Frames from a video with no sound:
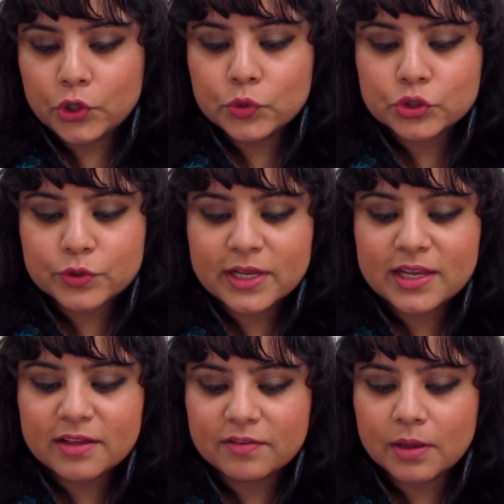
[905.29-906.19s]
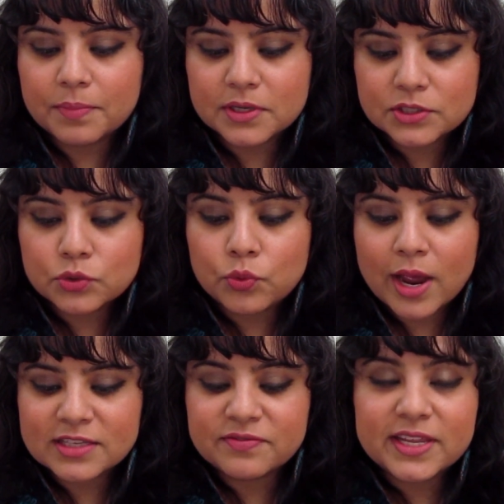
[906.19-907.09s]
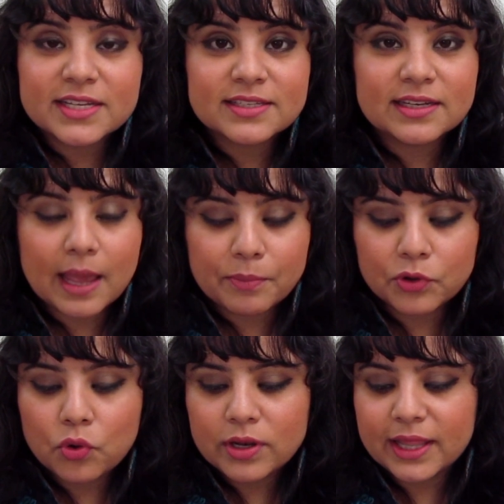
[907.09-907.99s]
usually a person who has Venus in Capricorn,